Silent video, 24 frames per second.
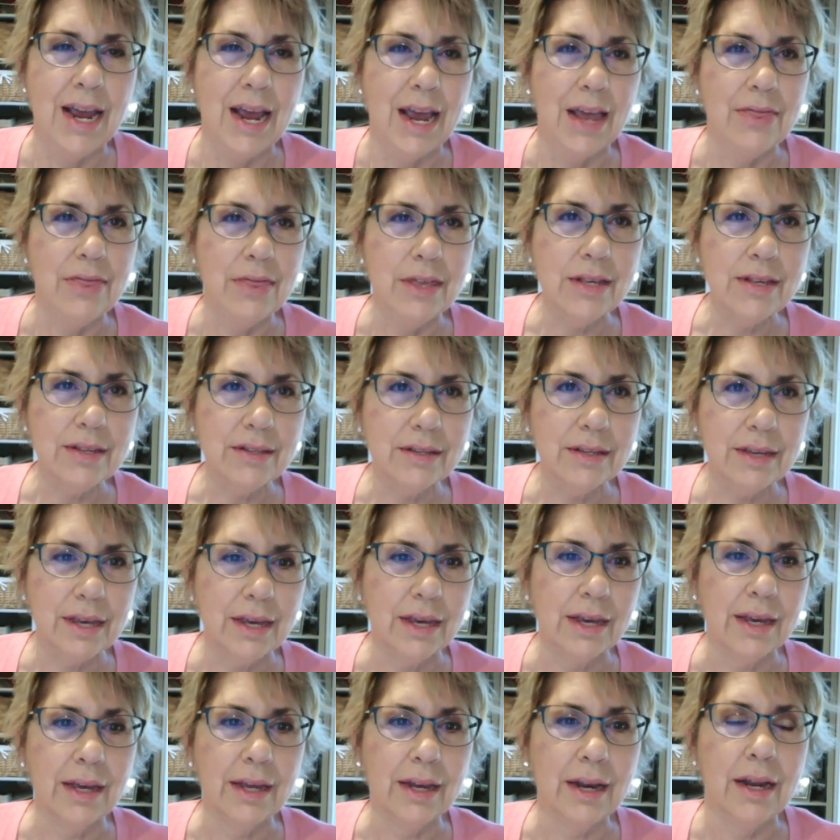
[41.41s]
And this
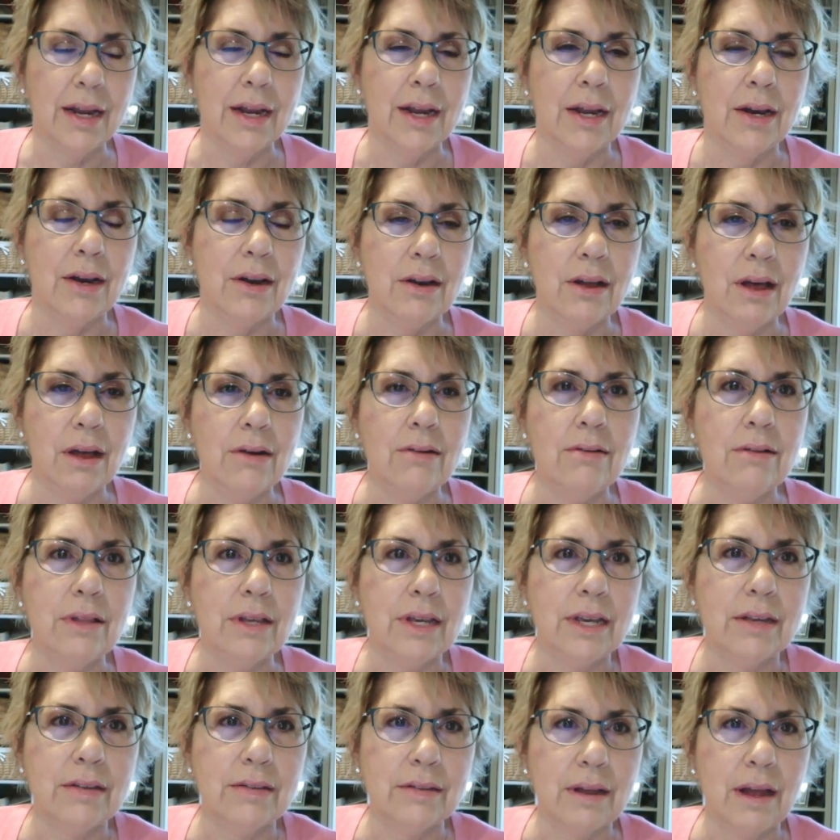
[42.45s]
kit, not
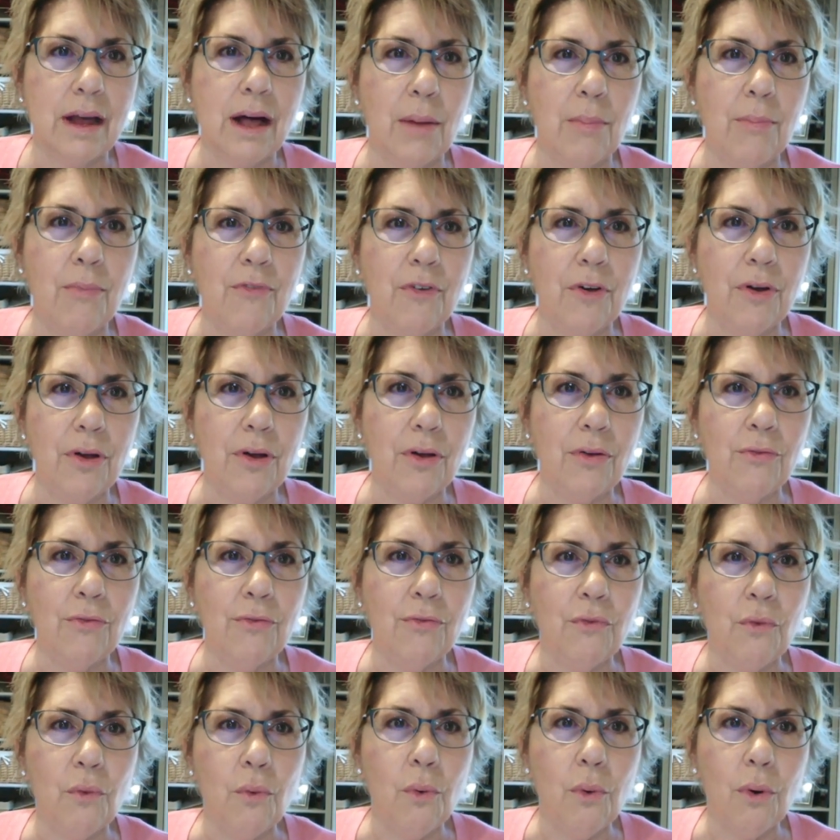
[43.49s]
only is it helpful
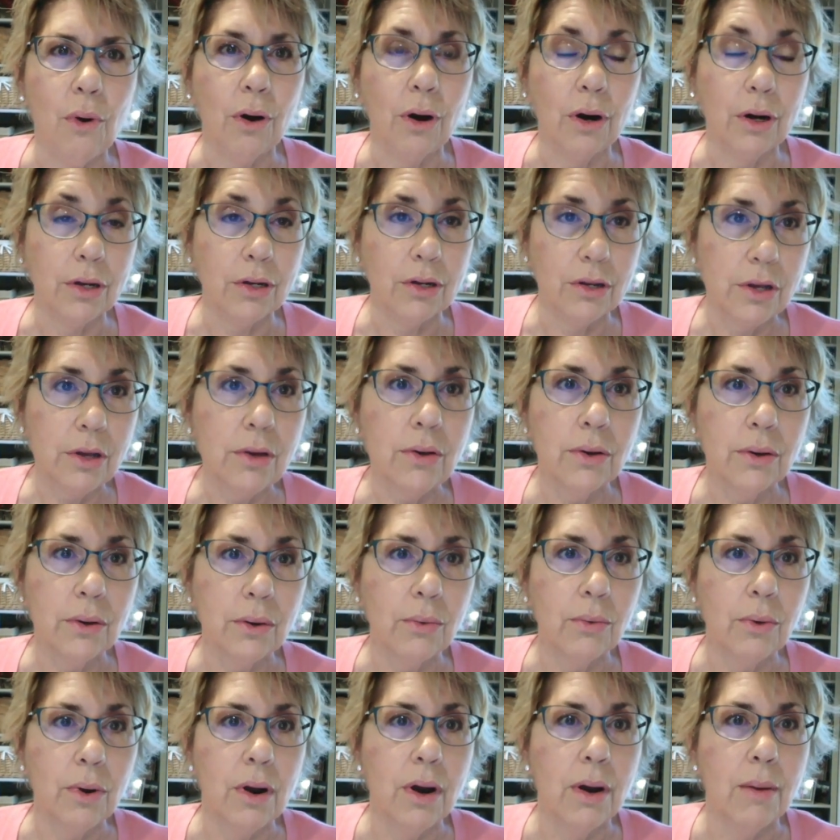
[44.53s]
for
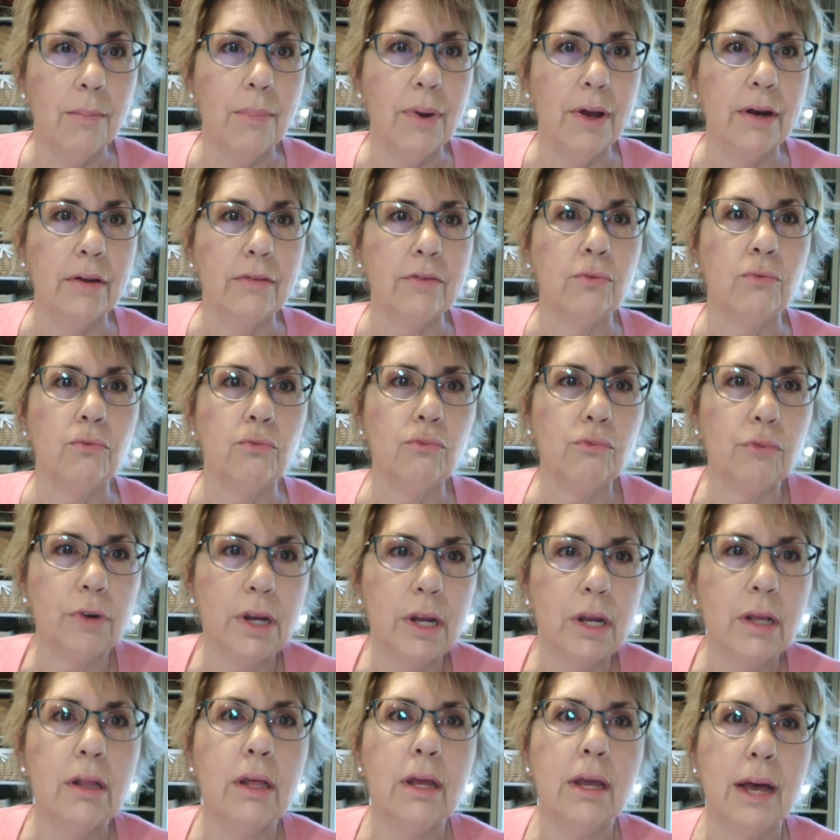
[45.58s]
you, but it's
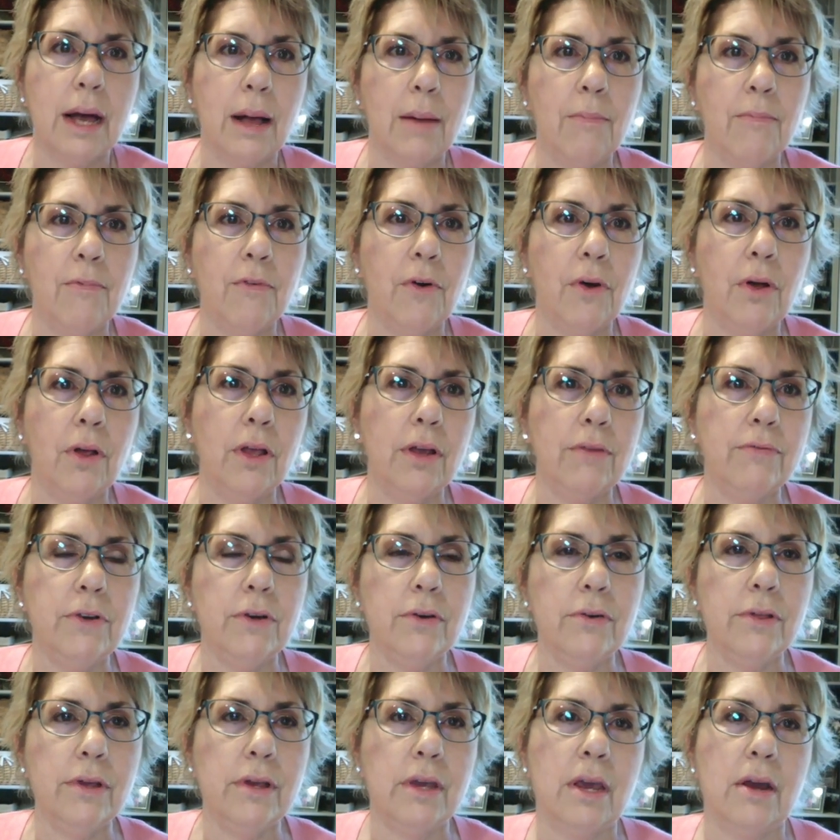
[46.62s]
really helpful if
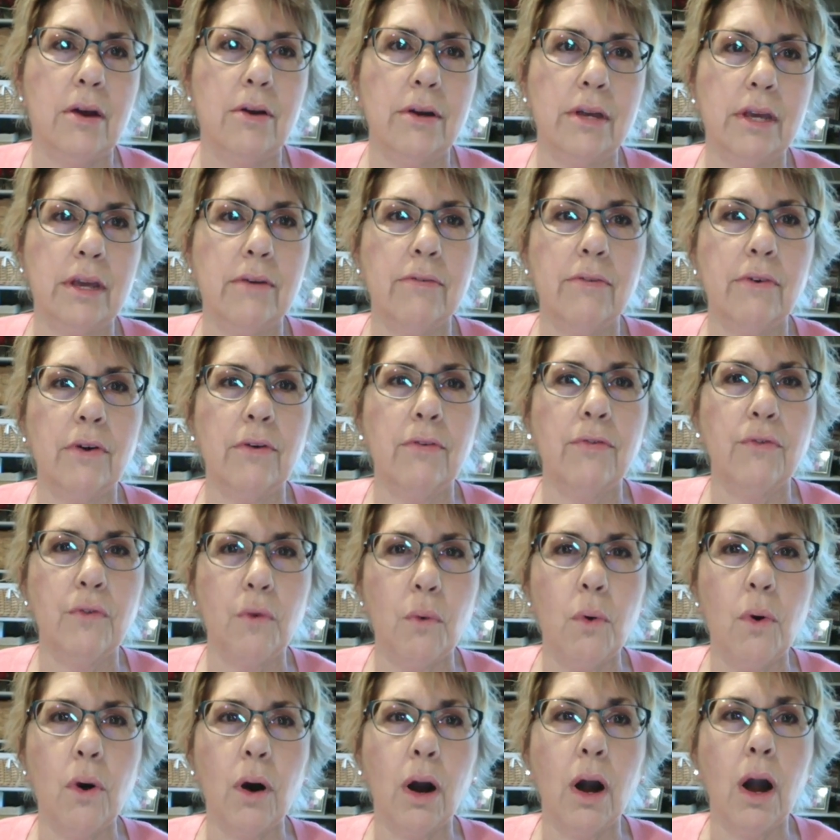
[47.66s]
you're the caregiver
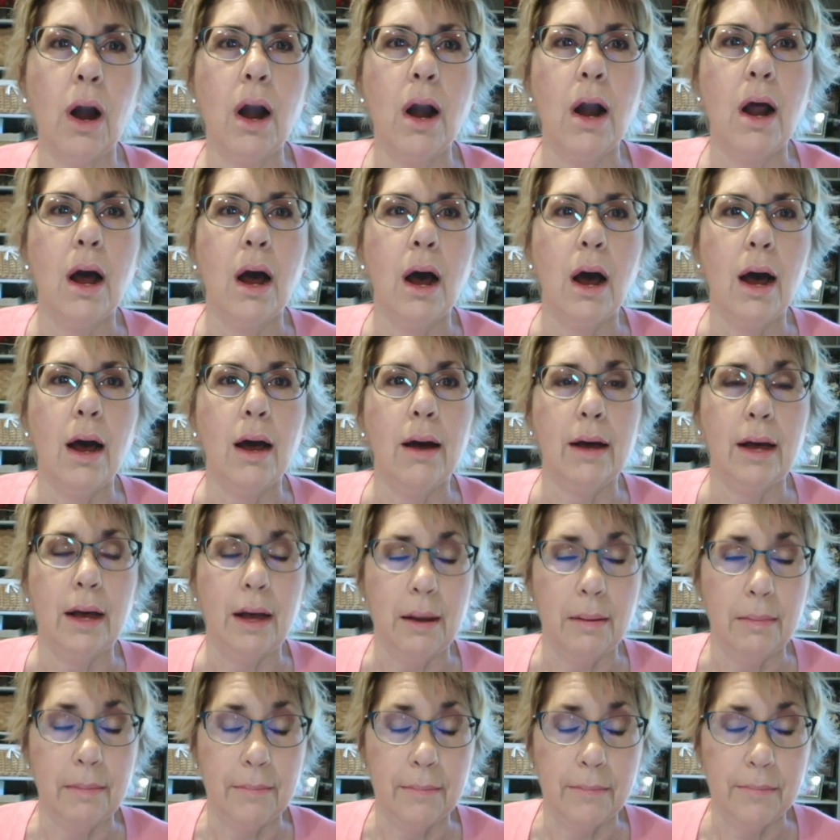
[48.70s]
for
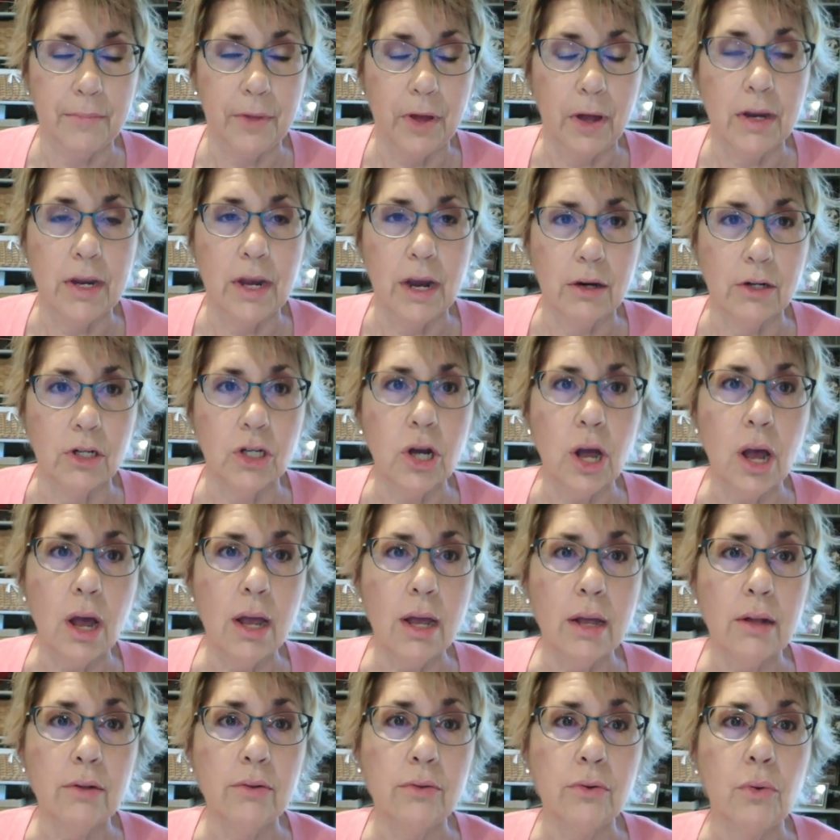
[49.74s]
a young
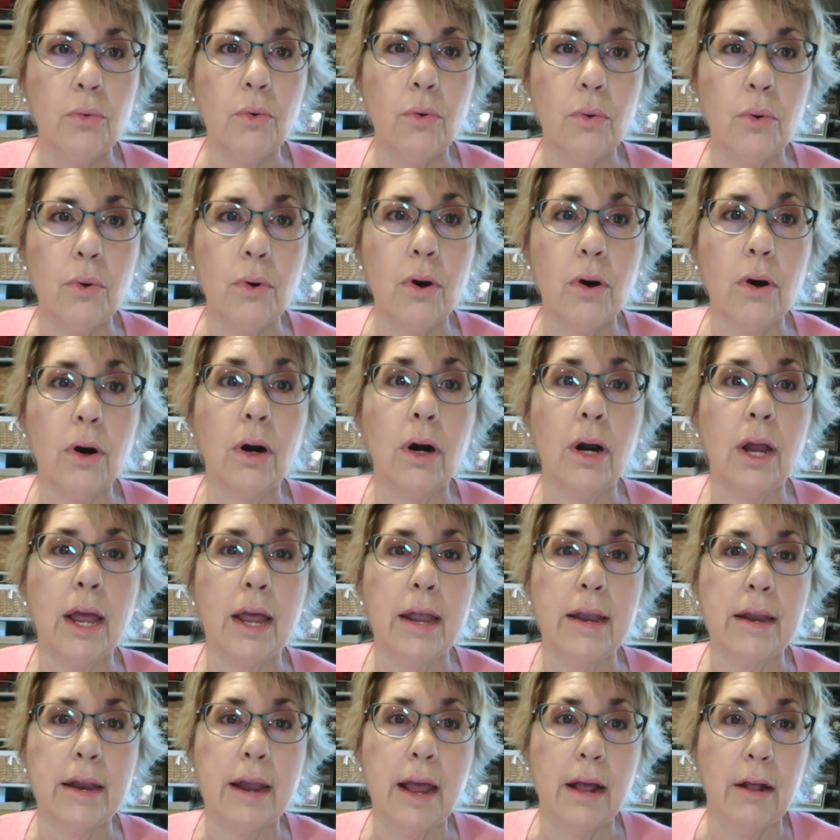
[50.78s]
child or
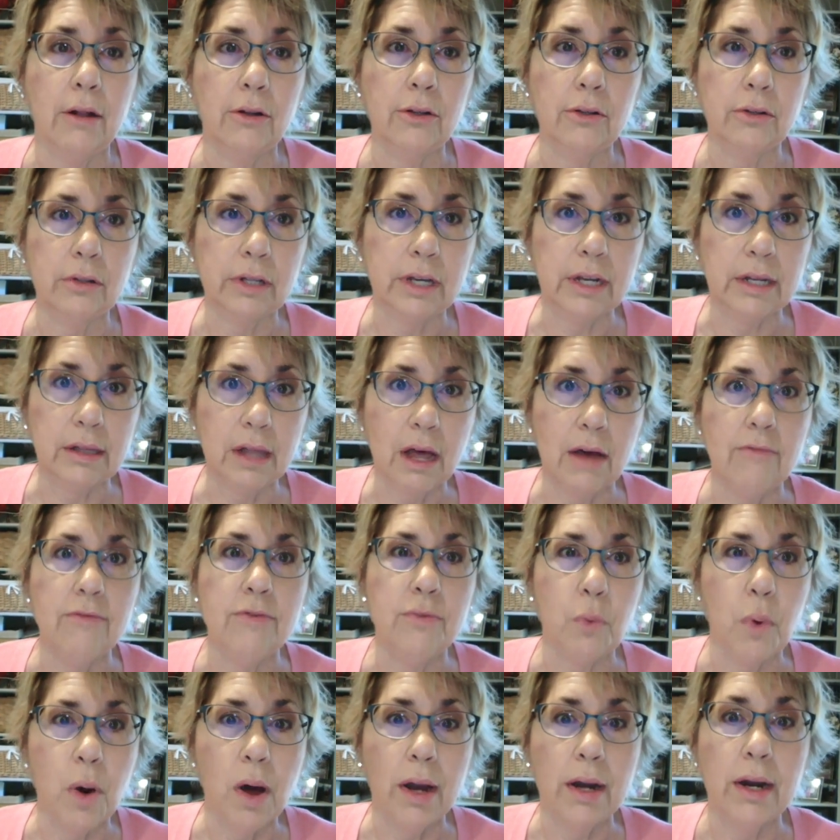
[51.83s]
an elderly
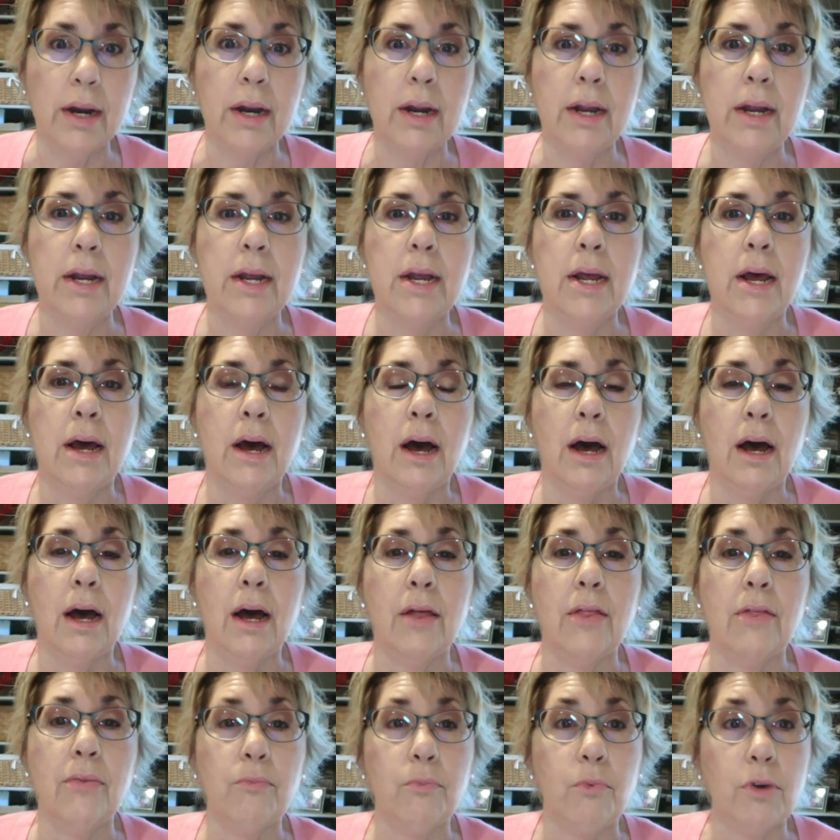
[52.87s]
loved one.
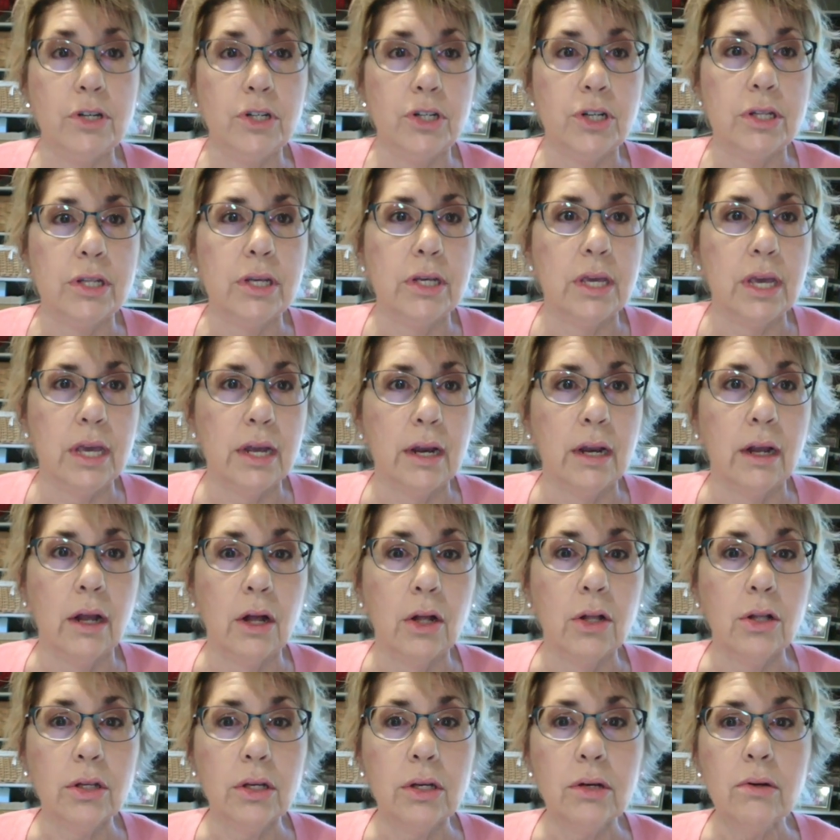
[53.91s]
What should the kit
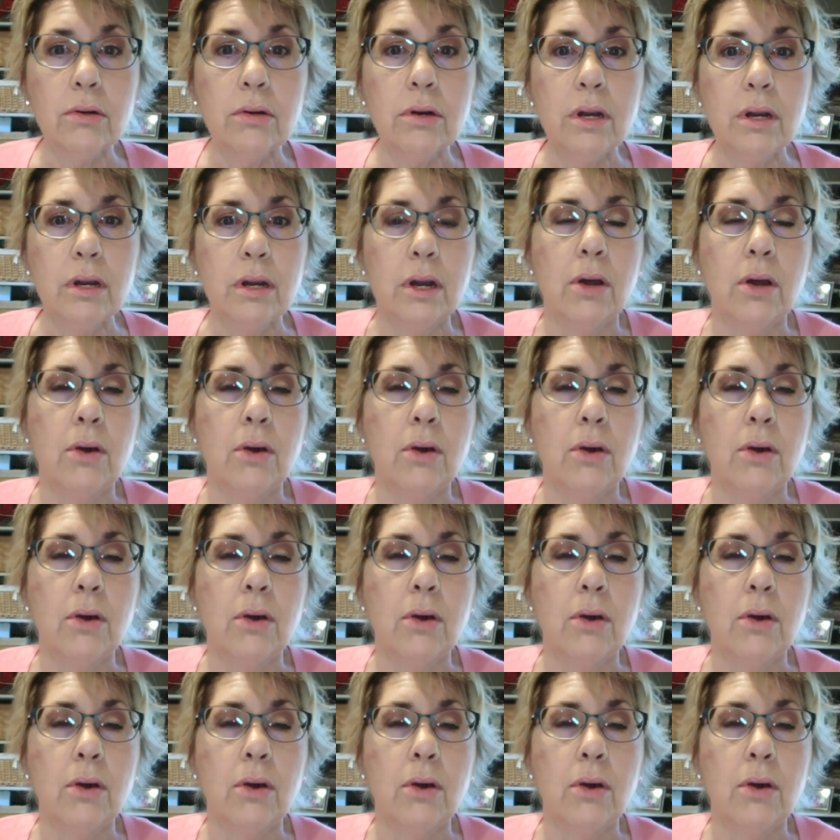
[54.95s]
include?